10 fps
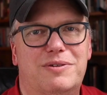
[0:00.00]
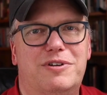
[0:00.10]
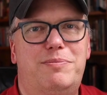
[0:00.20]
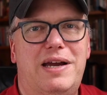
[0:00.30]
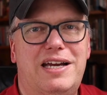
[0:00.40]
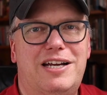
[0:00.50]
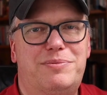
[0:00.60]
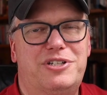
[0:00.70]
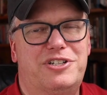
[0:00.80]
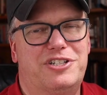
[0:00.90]
With
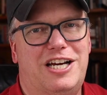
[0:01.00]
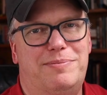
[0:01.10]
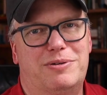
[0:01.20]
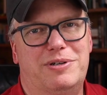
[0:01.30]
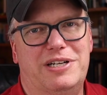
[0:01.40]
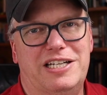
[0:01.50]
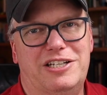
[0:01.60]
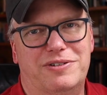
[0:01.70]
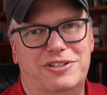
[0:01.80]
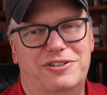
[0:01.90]
backups, there's a topic we need
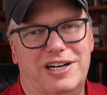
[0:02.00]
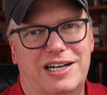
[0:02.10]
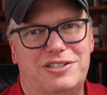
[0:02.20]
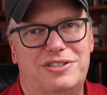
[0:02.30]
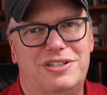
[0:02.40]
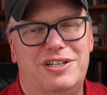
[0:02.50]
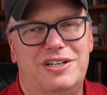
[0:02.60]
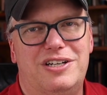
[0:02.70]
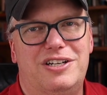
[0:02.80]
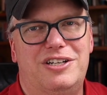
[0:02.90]
to address.
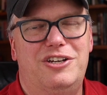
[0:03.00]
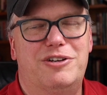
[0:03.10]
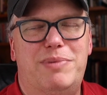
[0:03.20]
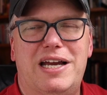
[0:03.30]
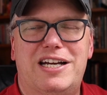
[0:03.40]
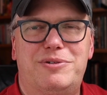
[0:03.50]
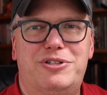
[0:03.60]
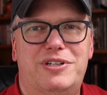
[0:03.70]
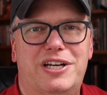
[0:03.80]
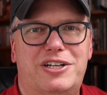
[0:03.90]
You can back up
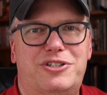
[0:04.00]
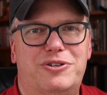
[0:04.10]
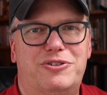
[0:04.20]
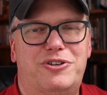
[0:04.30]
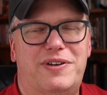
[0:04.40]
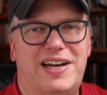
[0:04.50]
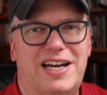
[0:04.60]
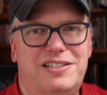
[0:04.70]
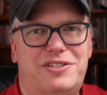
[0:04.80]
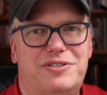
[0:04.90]
to an external
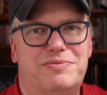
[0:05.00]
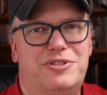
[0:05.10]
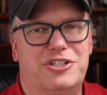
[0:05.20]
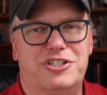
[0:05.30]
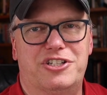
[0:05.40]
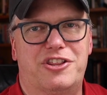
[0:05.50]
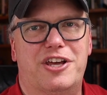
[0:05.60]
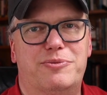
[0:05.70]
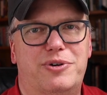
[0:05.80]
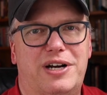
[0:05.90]
device, such as a
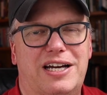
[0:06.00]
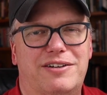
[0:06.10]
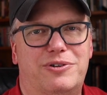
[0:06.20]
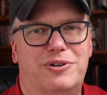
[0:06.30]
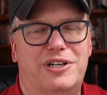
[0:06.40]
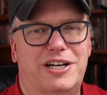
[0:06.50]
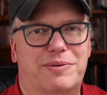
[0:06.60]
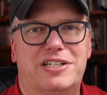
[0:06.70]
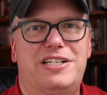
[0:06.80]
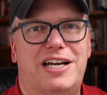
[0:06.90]
thumb drive or a
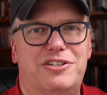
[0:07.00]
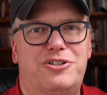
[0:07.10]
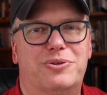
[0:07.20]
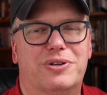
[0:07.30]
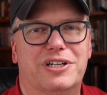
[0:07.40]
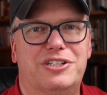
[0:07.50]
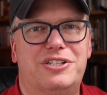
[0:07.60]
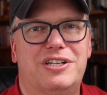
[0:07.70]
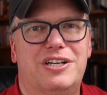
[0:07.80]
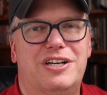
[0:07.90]
network attached storage.
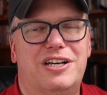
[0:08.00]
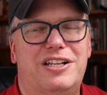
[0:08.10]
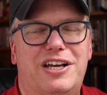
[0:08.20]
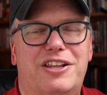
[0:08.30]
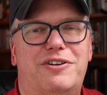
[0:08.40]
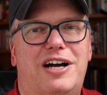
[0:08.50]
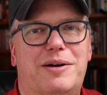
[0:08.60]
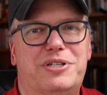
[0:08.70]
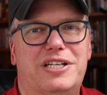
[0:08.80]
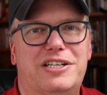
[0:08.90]
The other
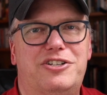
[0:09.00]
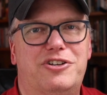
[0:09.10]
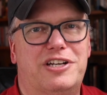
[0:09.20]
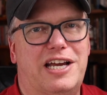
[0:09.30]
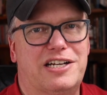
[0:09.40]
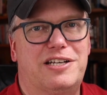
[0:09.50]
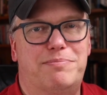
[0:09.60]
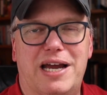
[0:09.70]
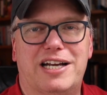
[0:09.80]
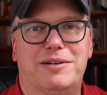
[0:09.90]
option is you can actually
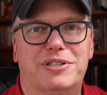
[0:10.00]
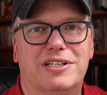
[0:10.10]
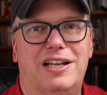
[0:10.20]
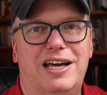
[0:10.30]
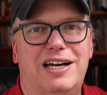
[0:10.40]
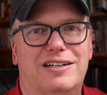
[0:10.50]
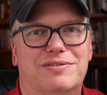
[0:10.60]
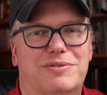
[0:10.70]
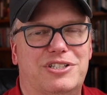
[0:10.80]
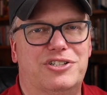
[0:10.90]
back up to the cloud,
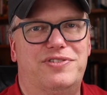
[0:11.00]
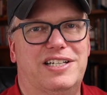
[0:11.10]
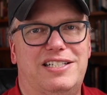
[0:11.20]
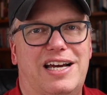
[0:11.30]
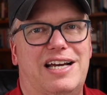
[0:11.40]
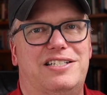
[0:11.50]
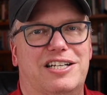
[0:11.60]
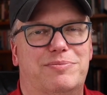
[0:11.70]
which is fantastic